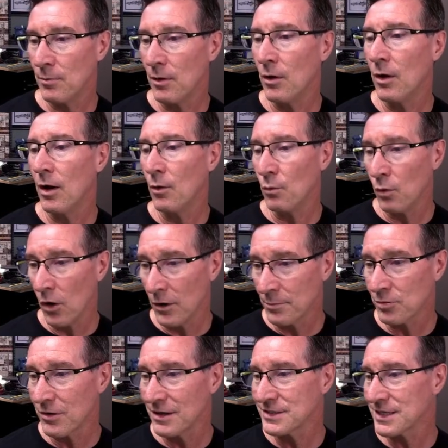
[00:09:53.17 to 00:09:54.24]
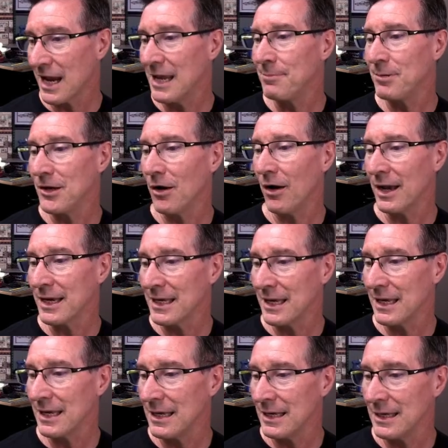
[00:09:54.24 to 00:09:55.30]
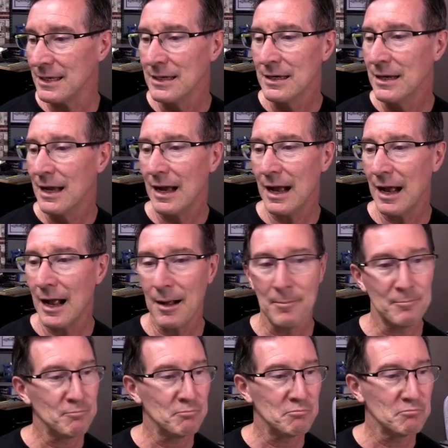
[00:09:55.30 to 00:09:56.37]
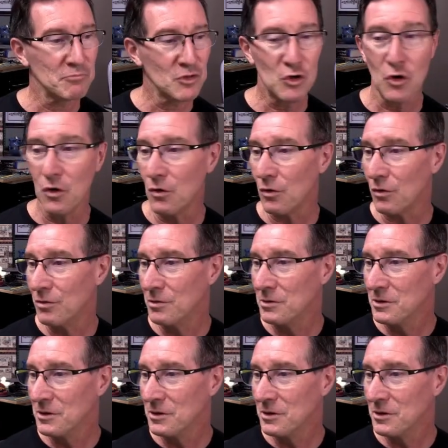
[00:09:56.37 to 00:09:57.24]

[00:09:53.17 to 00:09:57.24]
WordPress API key, cool.